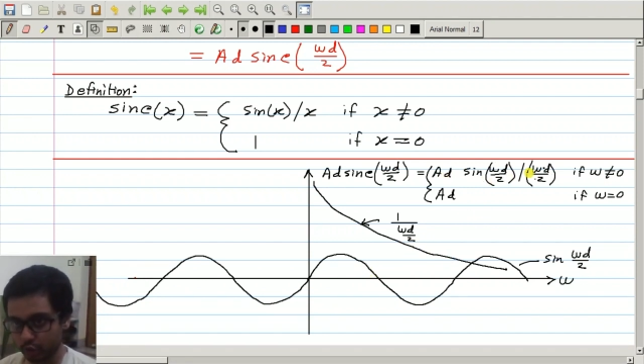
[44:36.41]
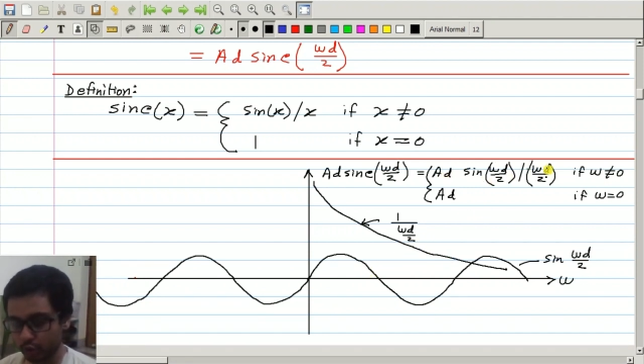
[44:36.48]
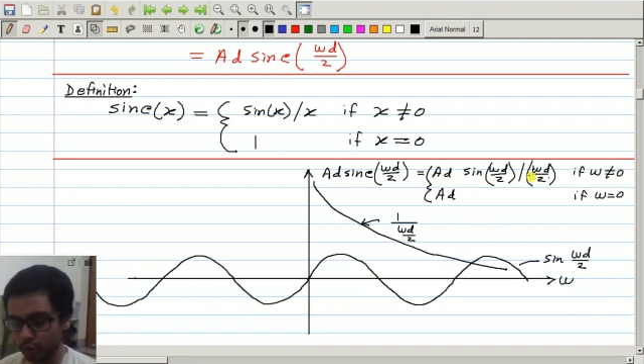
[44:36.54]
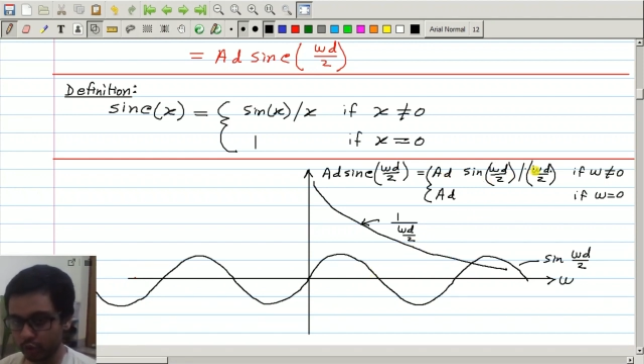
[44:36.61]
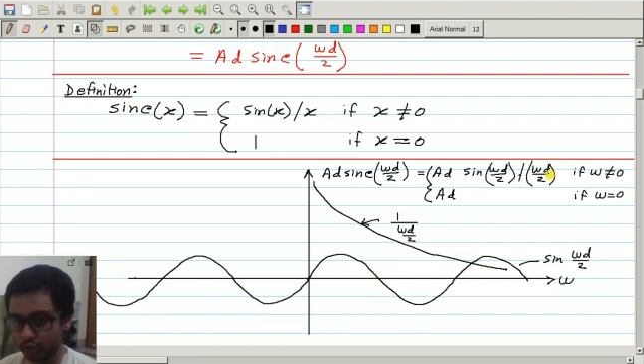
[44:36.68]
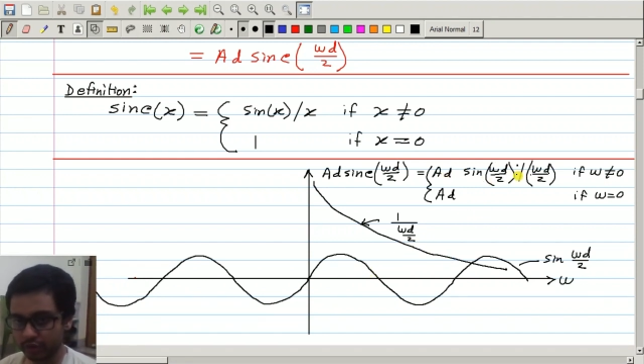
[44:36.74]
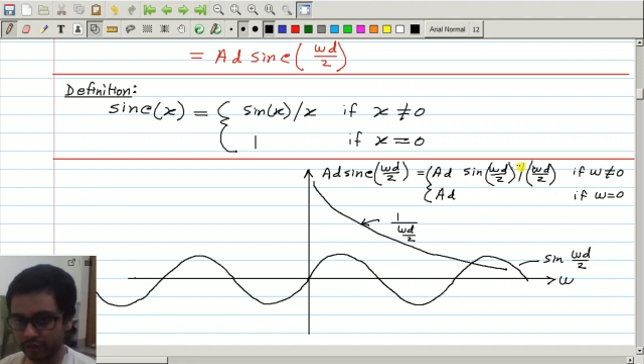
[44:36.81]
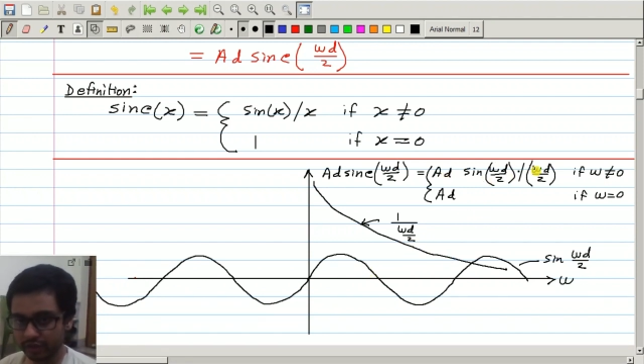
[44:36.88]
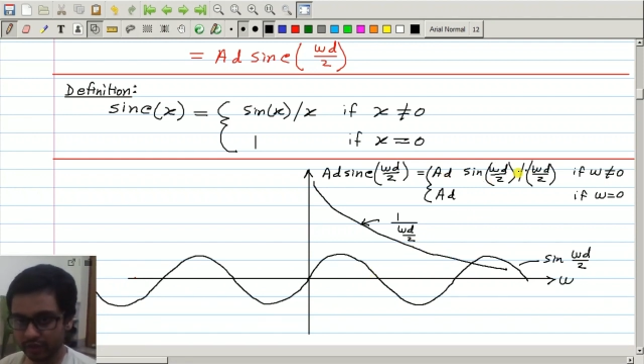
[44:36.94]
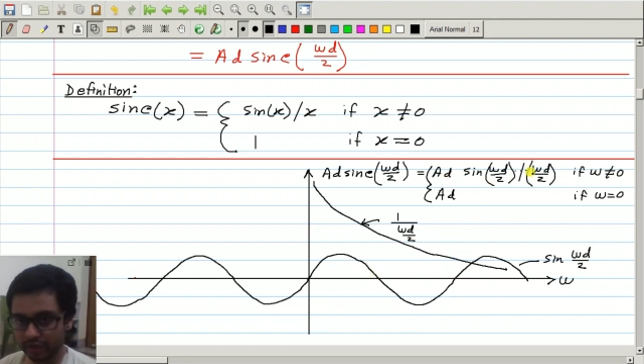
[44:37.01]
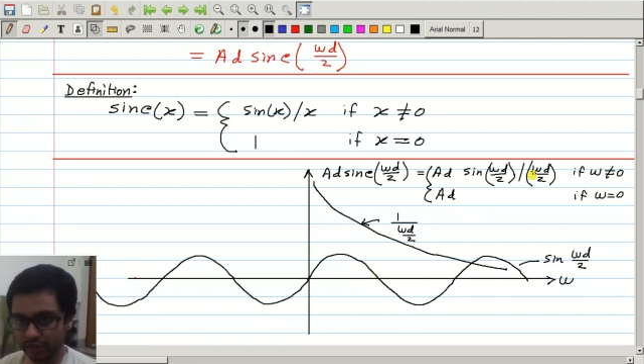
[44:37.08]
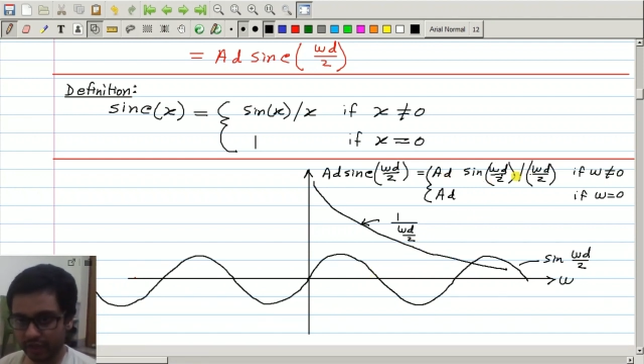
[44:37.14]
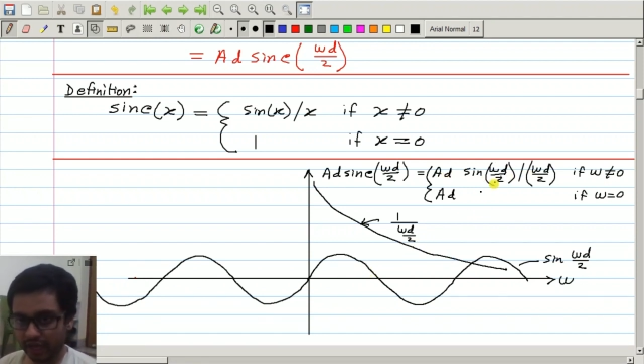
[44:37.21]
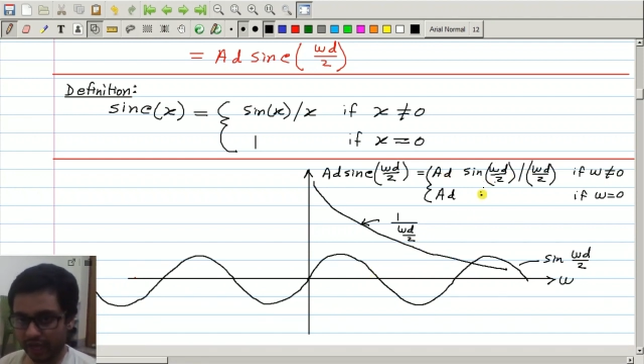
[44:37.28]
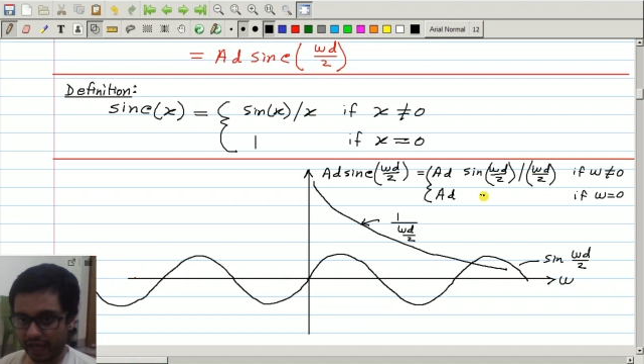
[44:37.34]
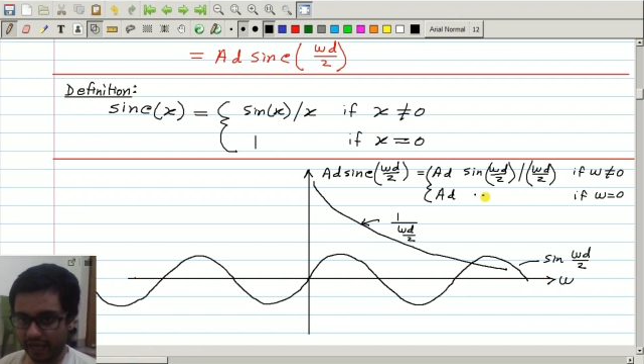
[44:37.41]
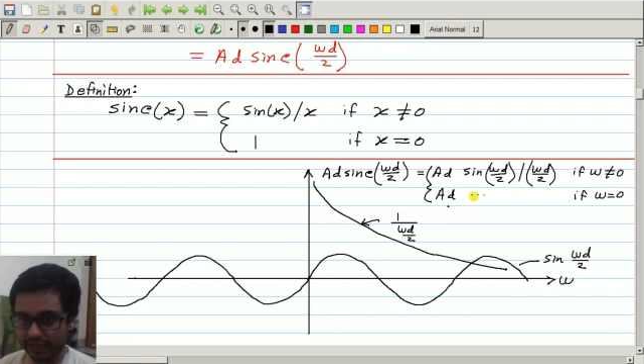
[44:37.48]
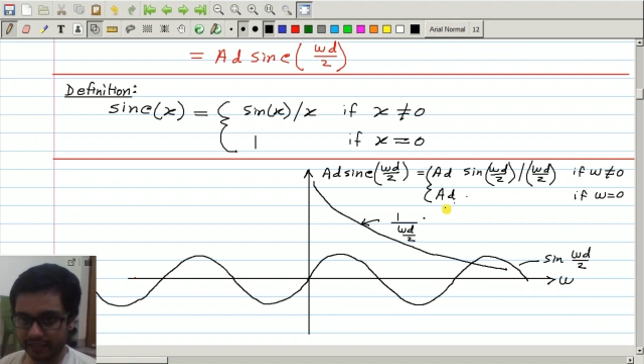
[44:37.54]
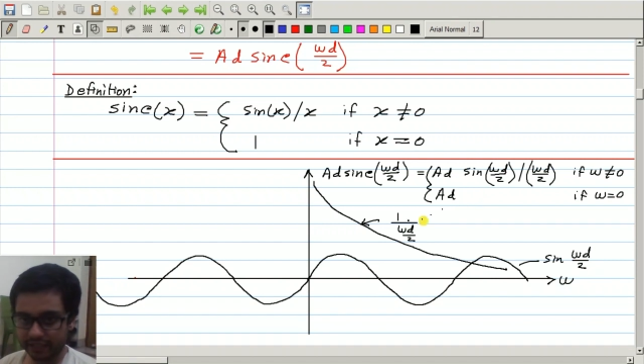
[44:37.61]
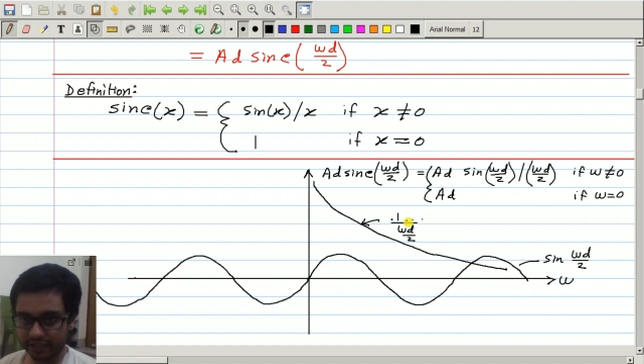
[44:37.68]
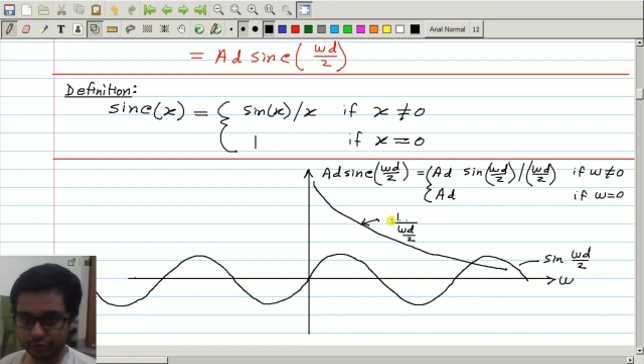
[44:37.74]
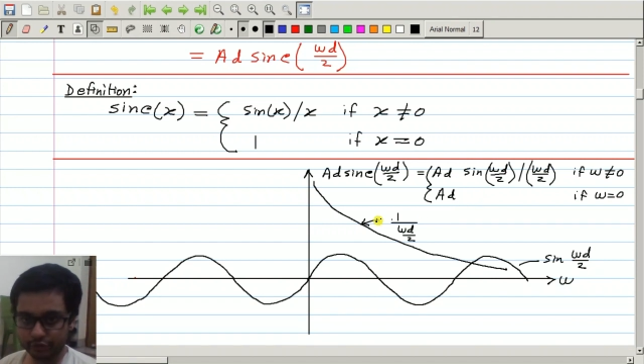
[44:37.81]
that,
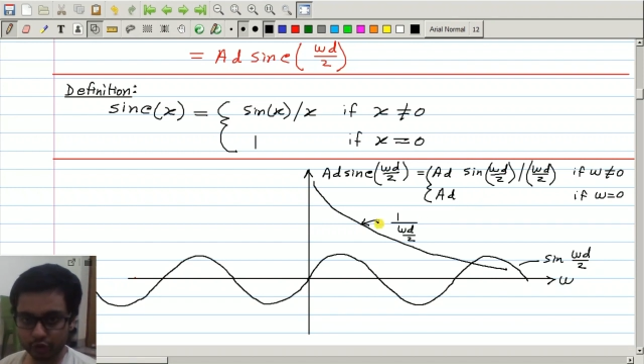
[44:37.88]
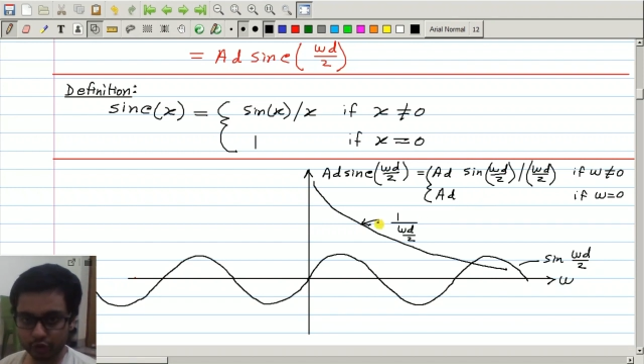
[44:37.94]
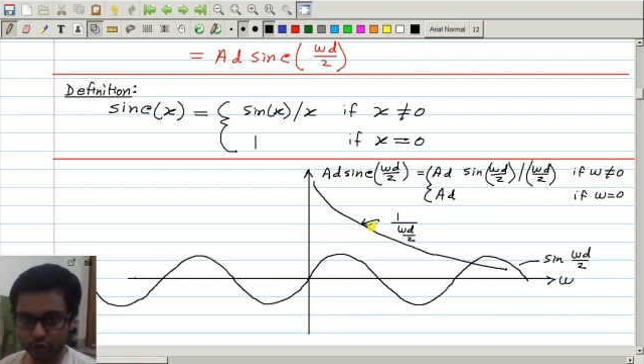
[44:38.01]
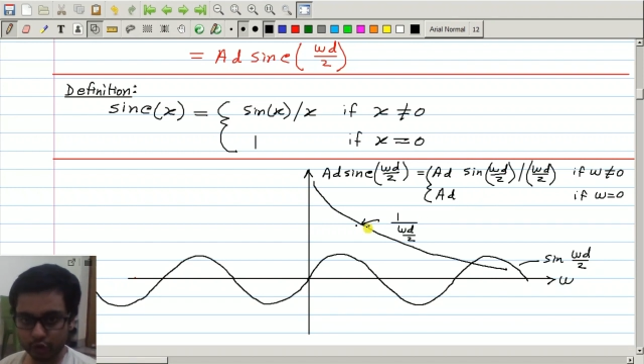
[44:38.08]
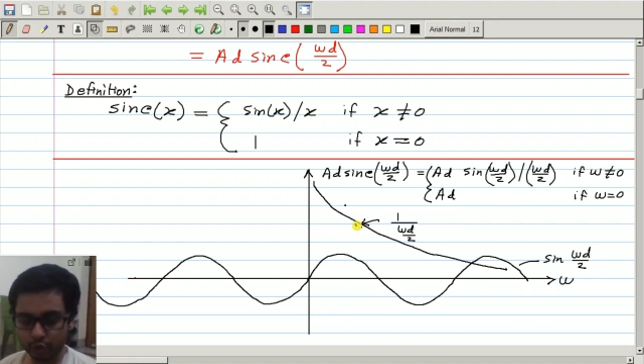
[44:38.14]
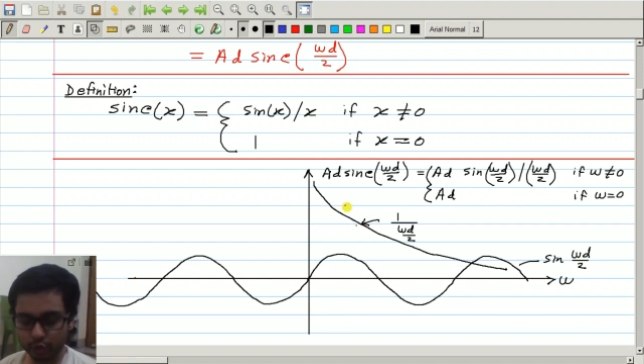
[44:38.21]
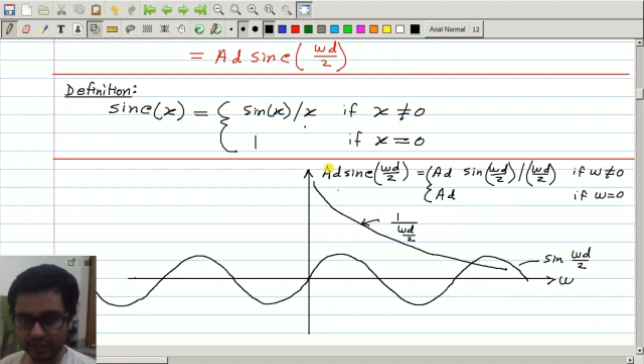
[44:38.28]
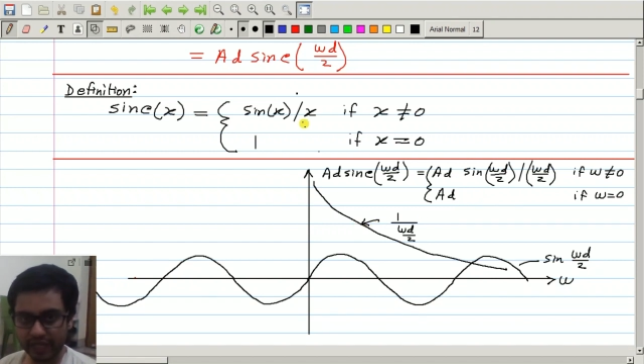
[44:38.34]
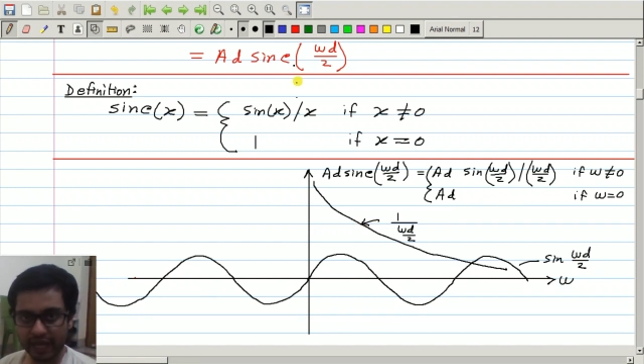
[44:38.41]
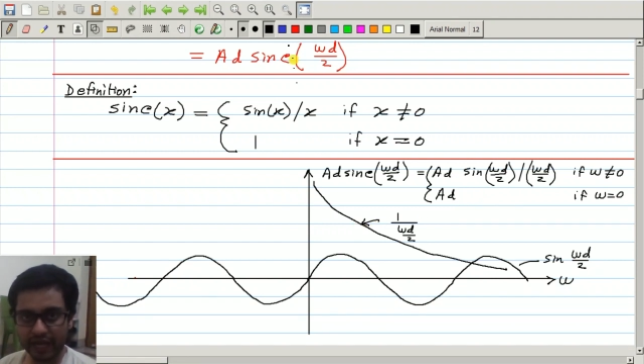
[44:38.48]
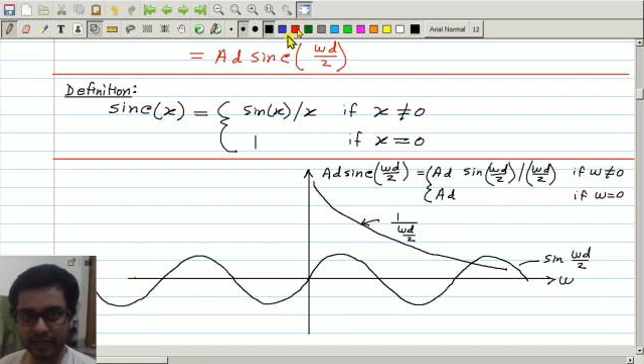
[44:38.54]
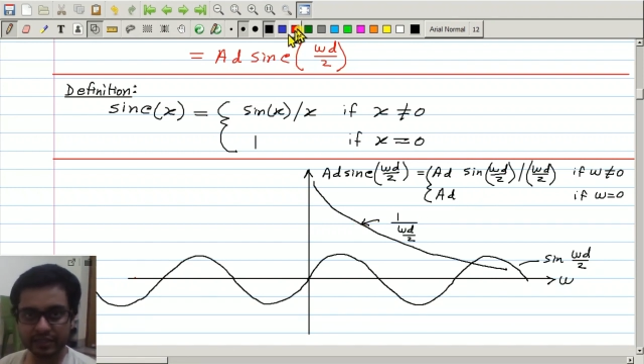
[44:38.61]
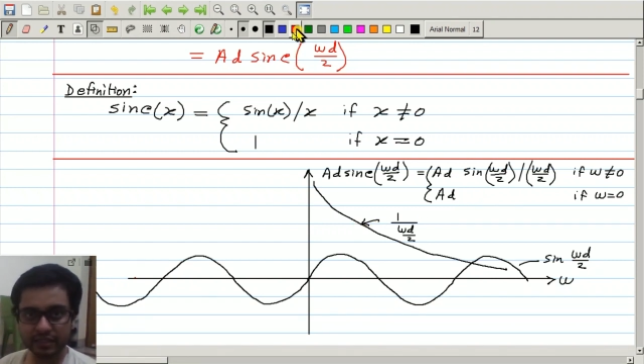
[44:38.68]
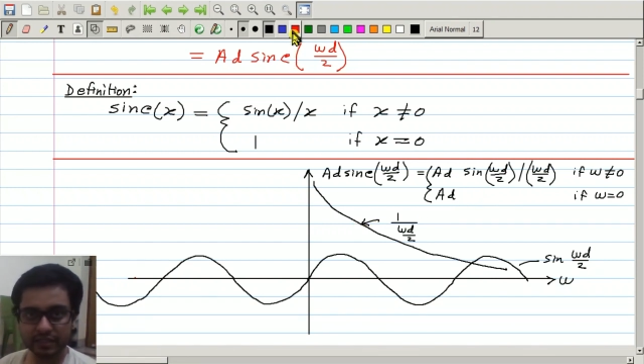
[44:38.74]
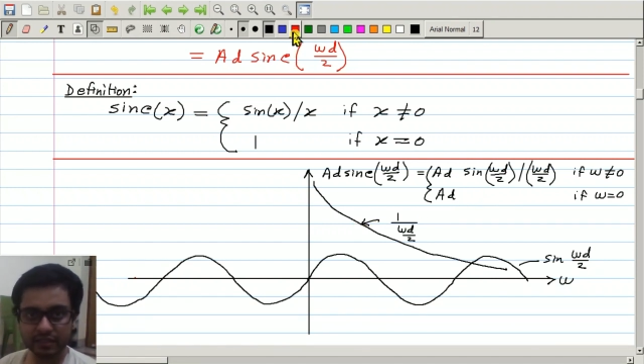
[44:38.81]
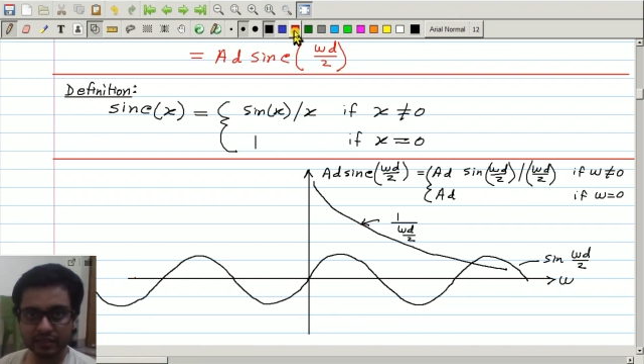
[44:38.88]
then